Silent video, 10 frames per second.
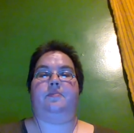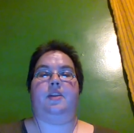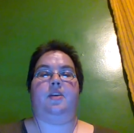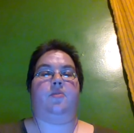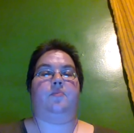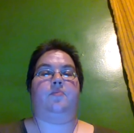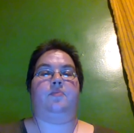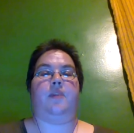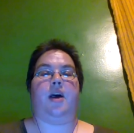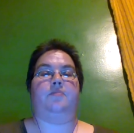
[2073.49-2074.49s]
you know,
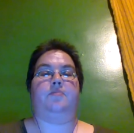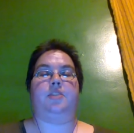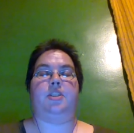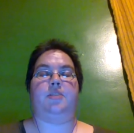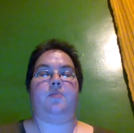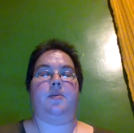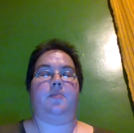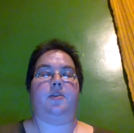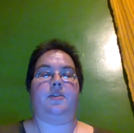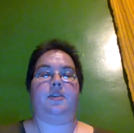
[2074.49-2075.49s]
I'm just one
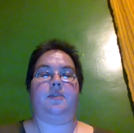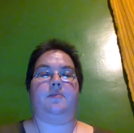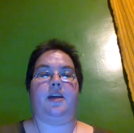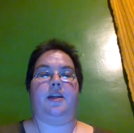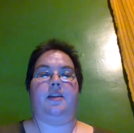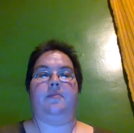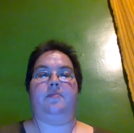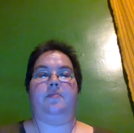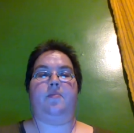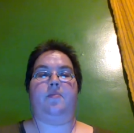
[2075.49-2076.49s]
person.
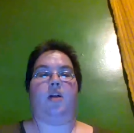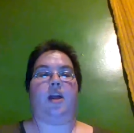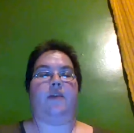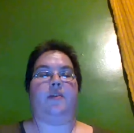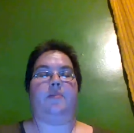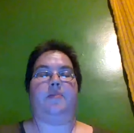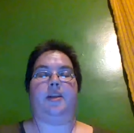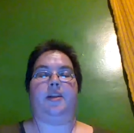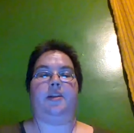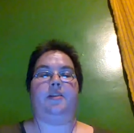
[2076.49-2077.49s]
And while I have an
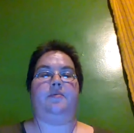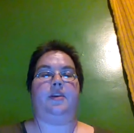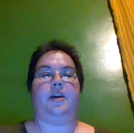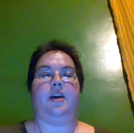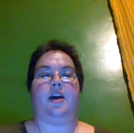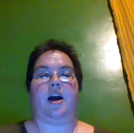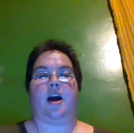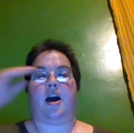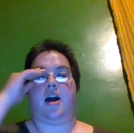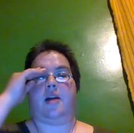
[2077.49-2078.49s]
opinion,
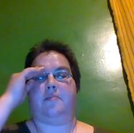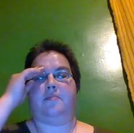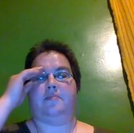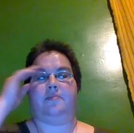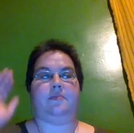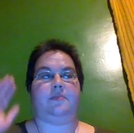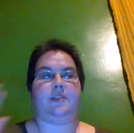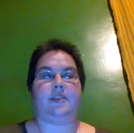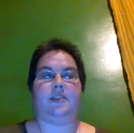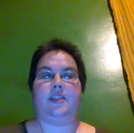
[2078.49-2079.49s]
I'm,
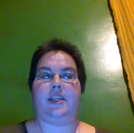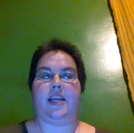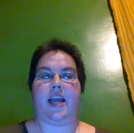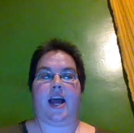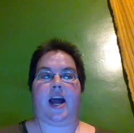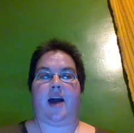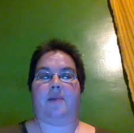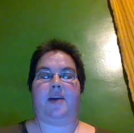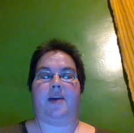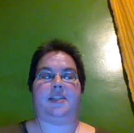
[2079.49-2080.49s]
yeah,
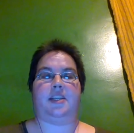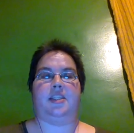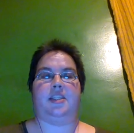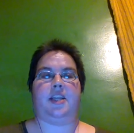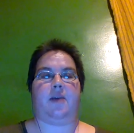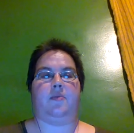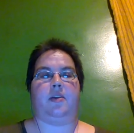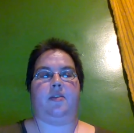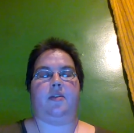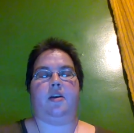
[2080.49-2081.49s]
I'm not touching that
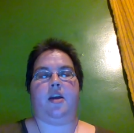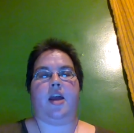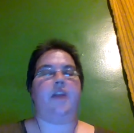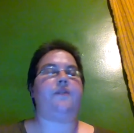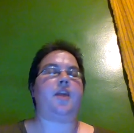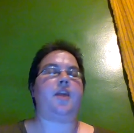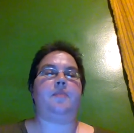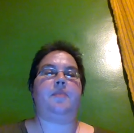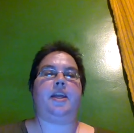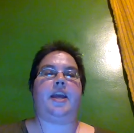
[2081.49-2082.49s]
one. And if
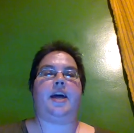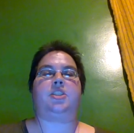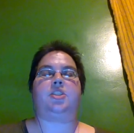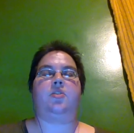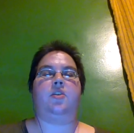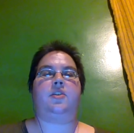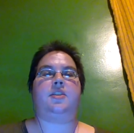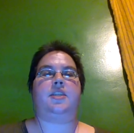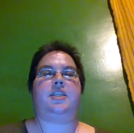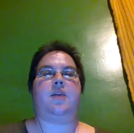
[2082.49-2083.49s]
anybody asks, you'll
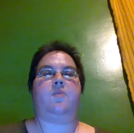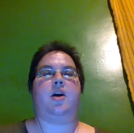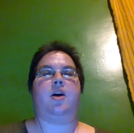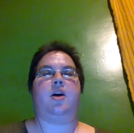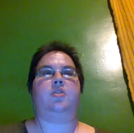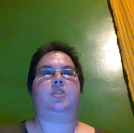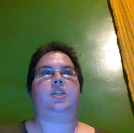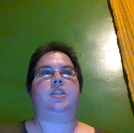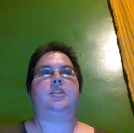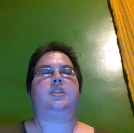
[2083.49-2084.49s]
also say, well,
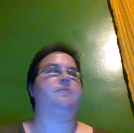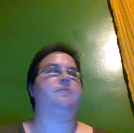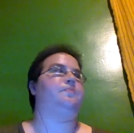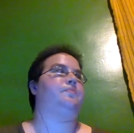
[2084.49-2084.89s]
she's